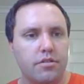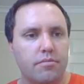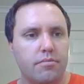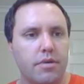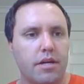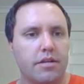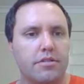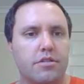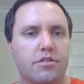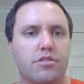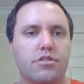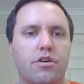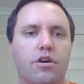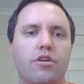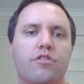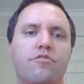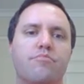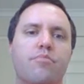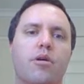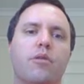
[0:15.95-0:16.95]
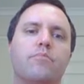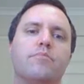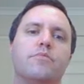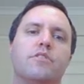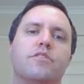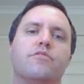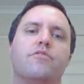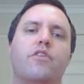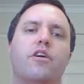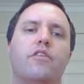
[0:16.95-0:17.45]
be able to solve
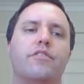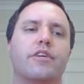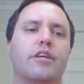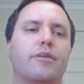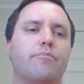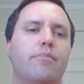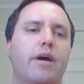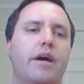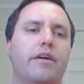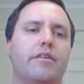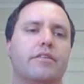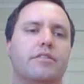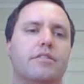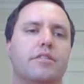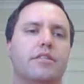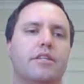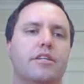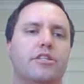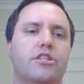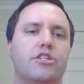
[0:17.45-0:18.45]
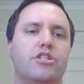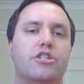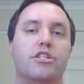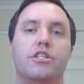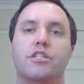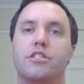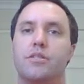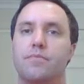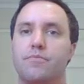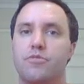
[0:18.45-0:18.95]
problems involving comparison, addition
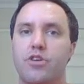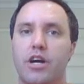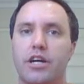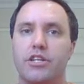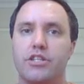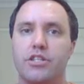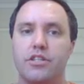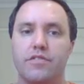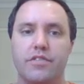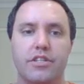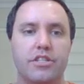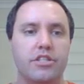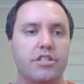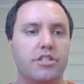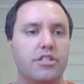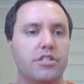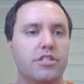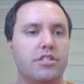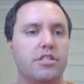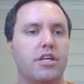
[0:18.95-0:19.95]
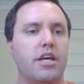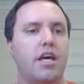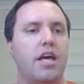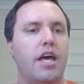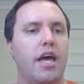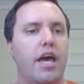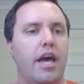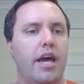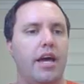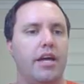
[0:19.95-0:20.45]
and subtraction of integers.
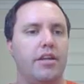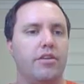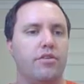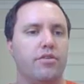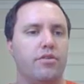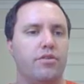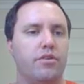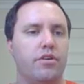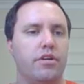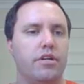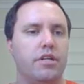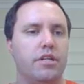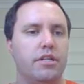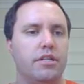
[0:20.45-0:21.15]
And your